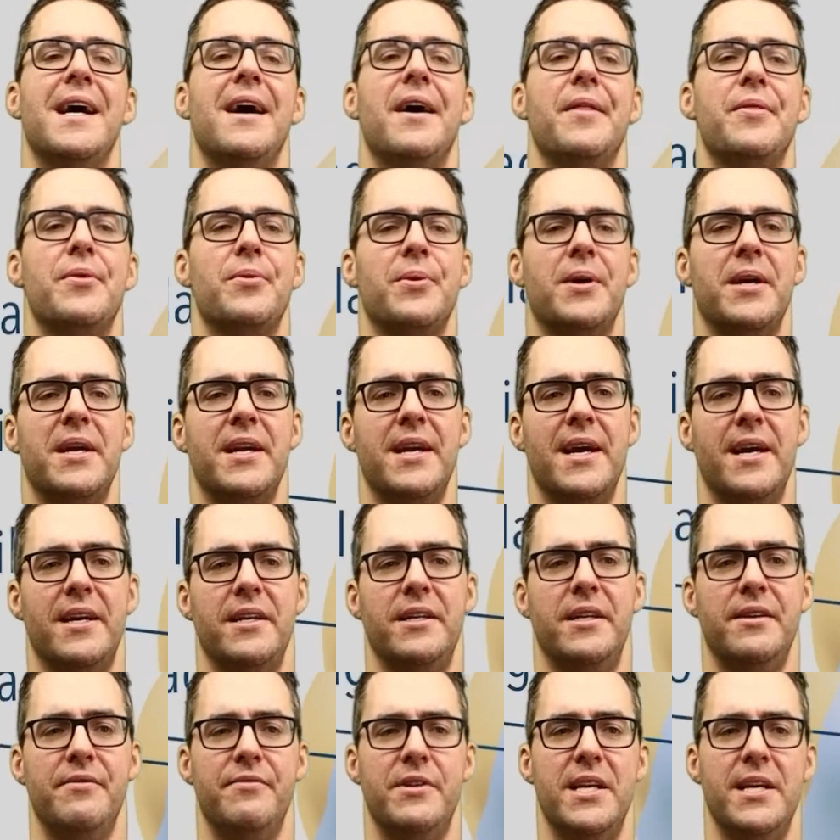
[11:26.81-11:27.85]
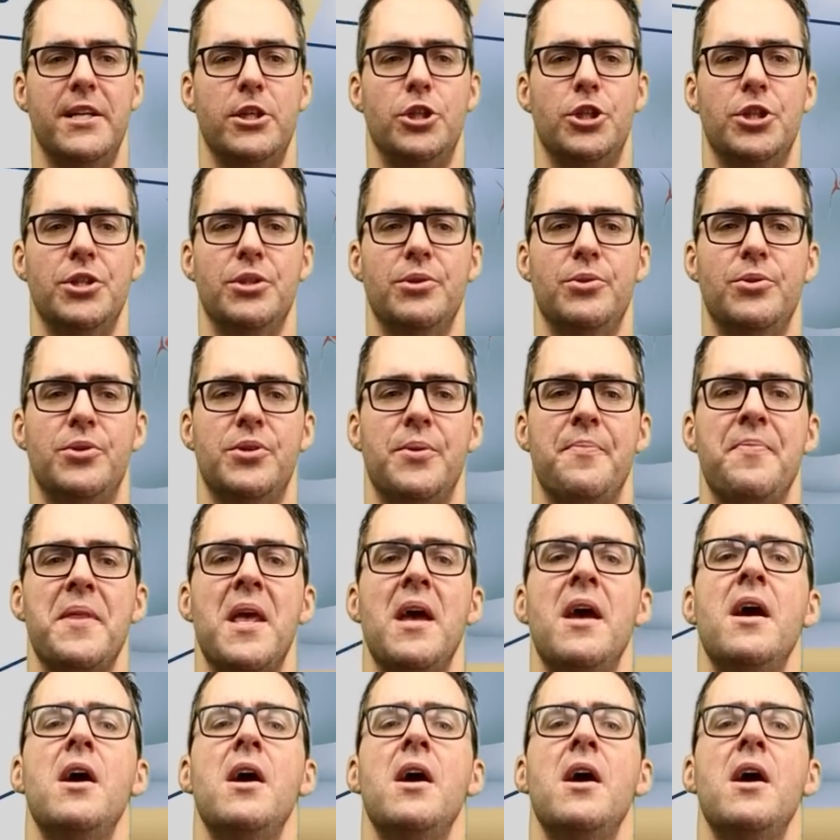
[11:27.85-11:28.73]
and other connective tissues.